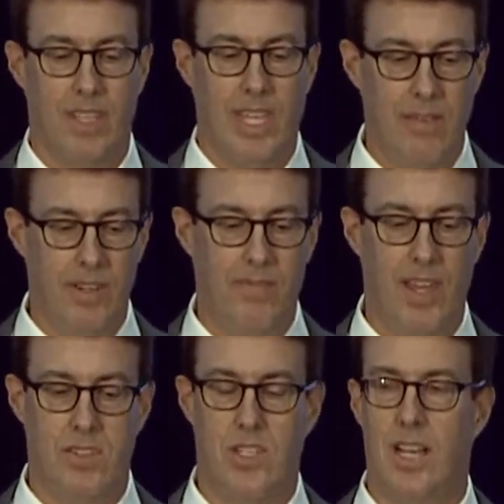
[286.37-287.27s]
even if
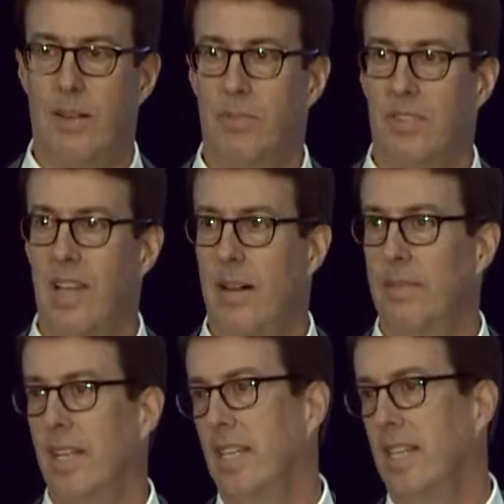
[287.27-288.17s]
that job was
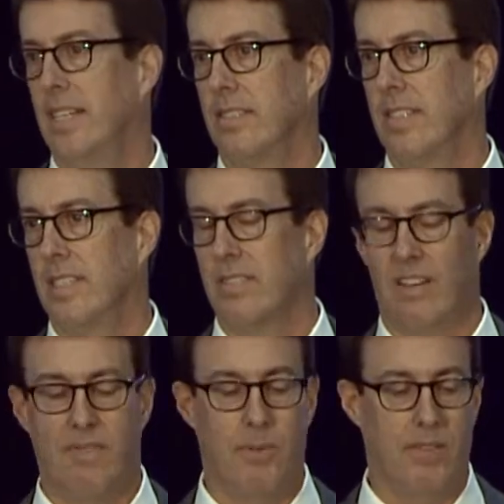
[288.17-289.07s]
dominating us on the
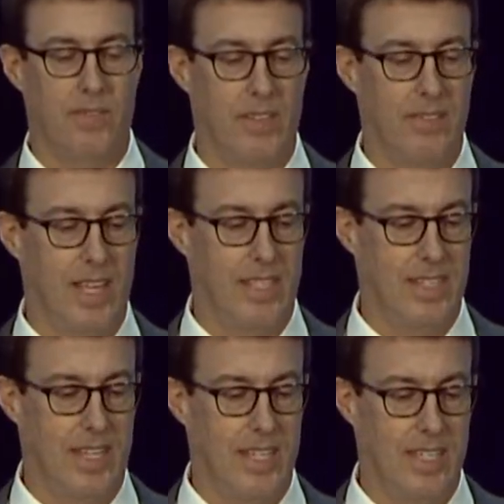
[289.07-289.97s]
softball field that
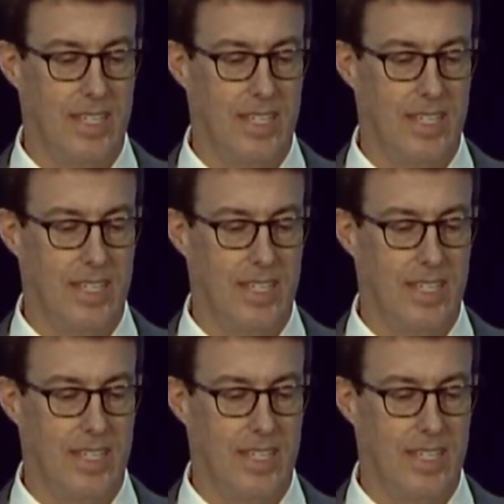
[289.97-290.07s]
day.